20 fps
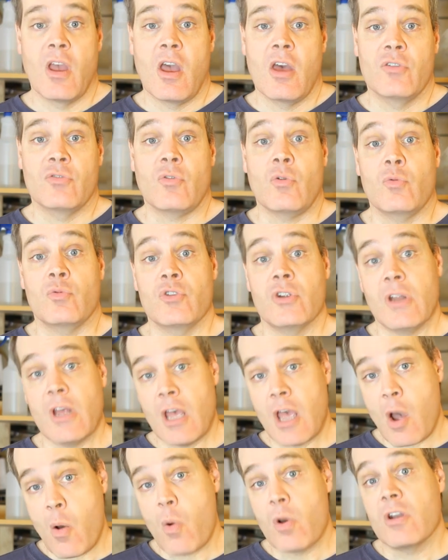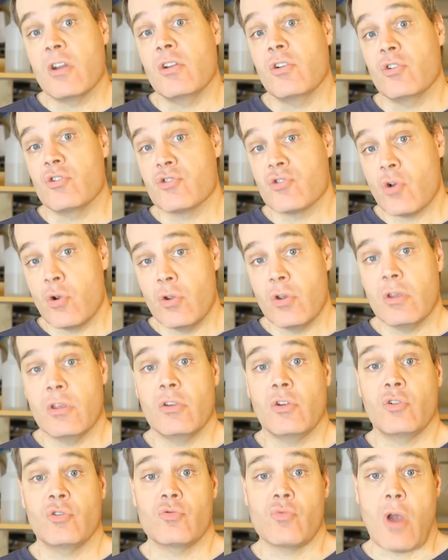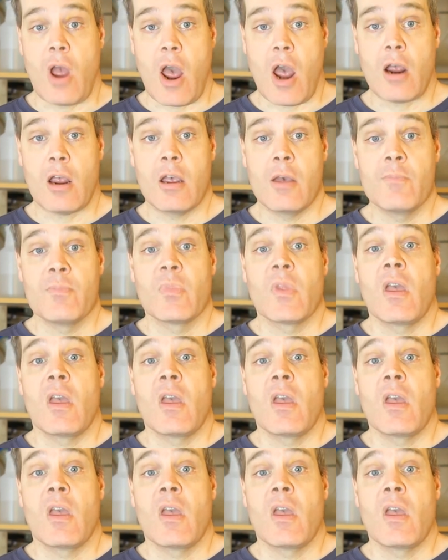So today I wanted to show you this rack